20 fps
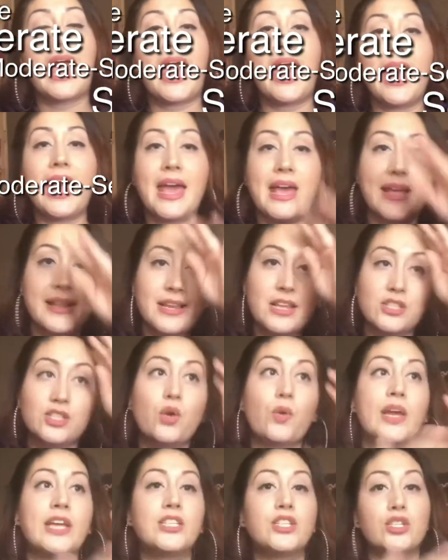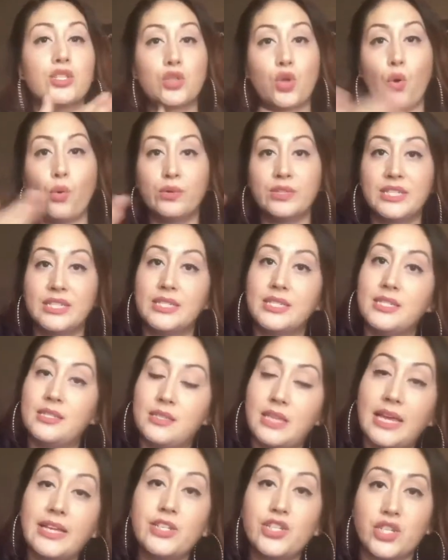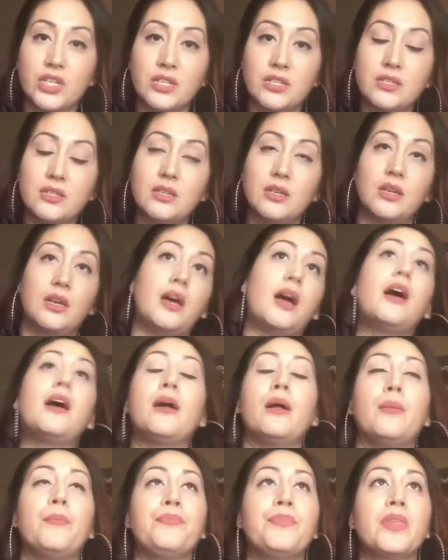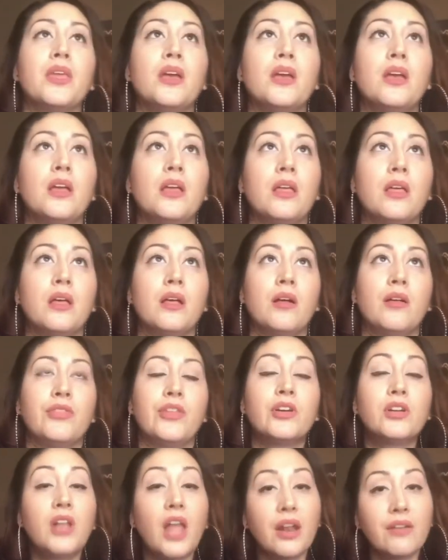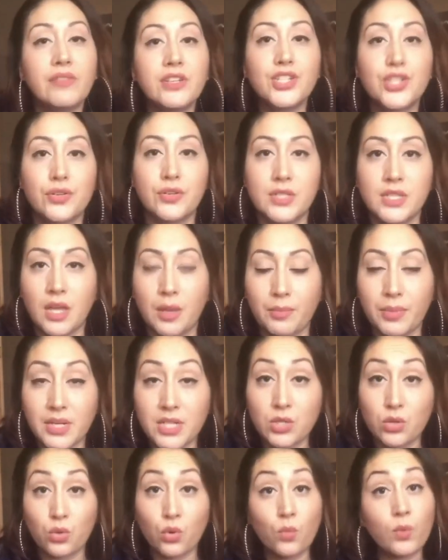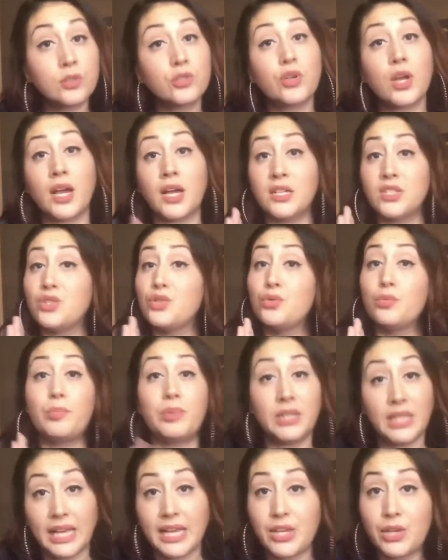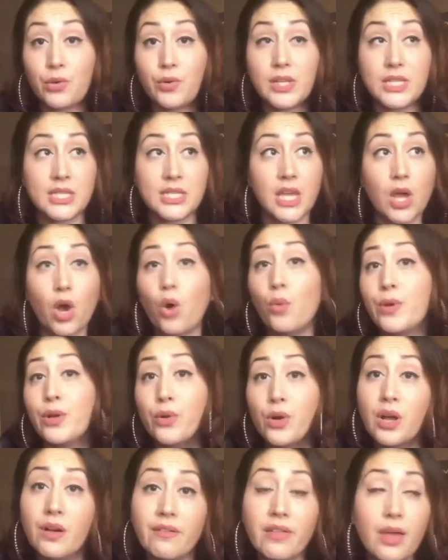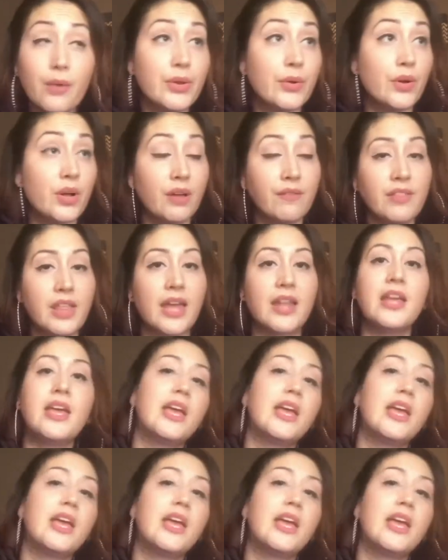And so it just goes in stages. There are a lot of insurance companies who will try to play you and say, oh, we don't cover that, we don't cover that.